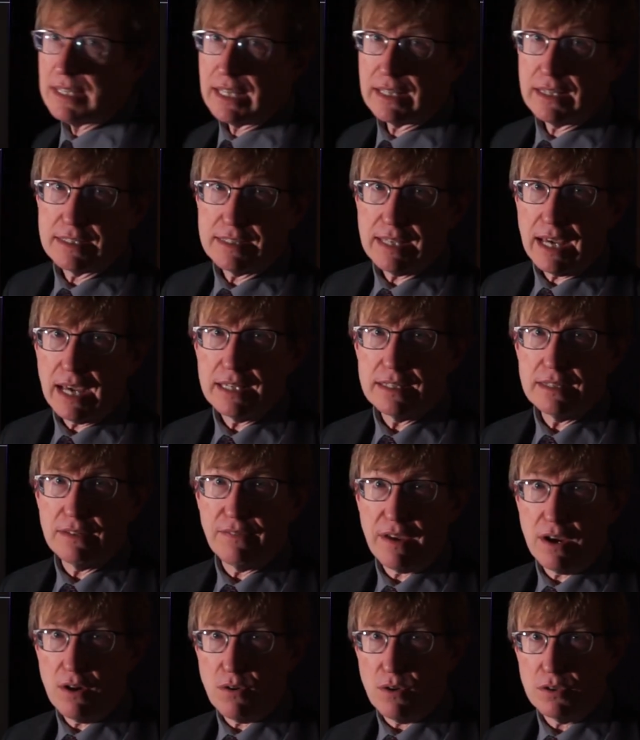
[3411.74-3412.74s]
like the size
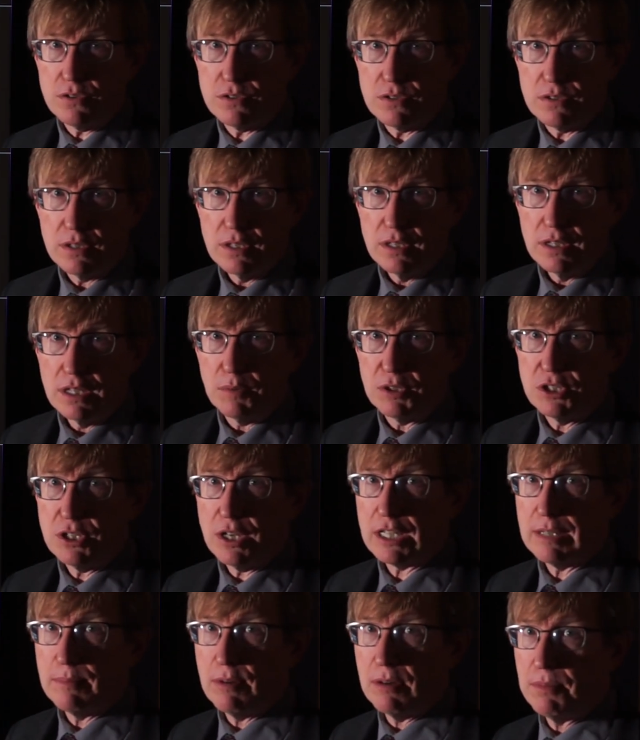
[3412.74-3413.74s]
of Eros that we
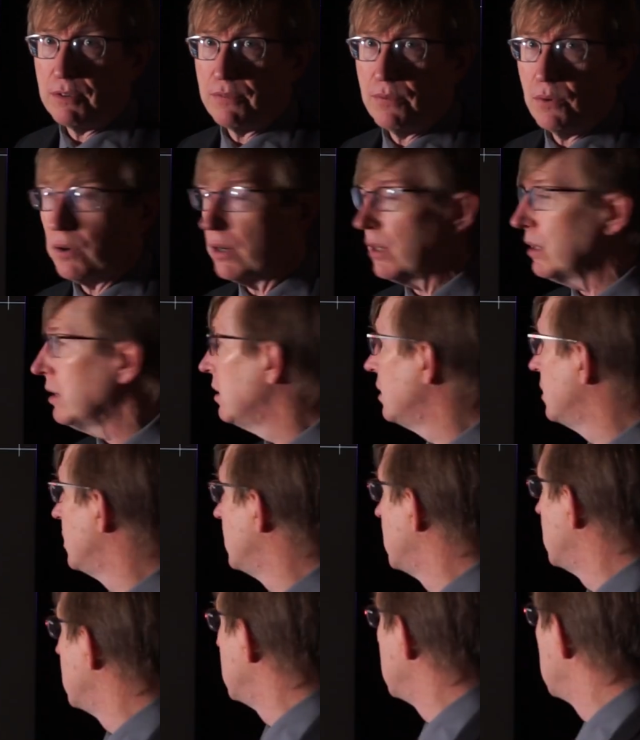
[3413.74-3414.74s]
talked about before,
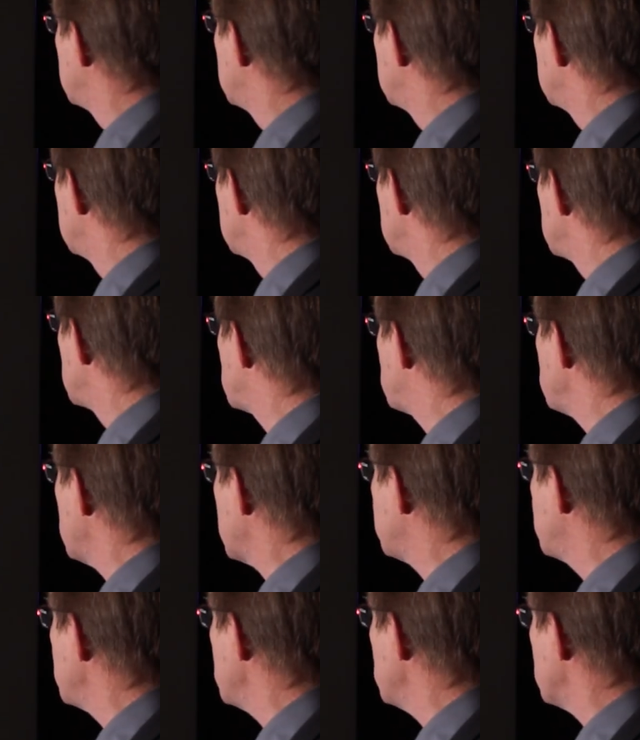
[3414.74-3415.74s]

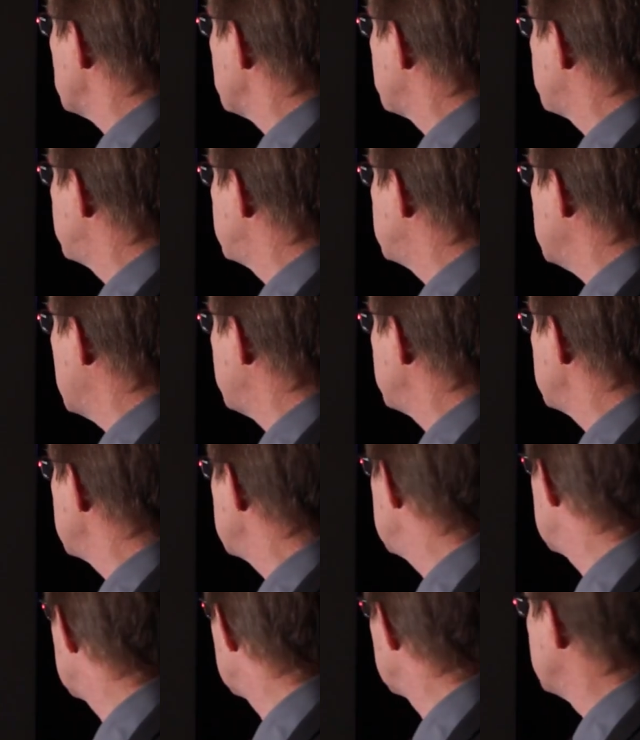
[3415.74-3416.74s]
struck the Earth down in
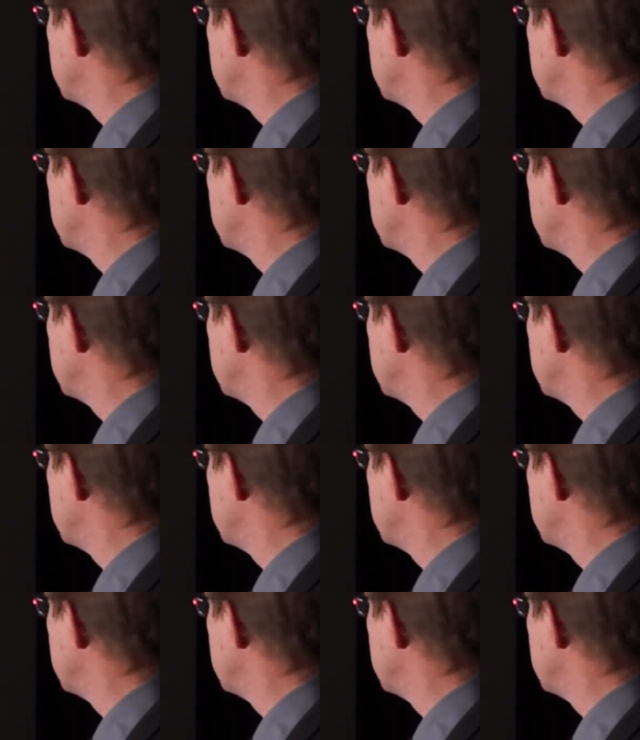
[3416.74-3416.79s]
here.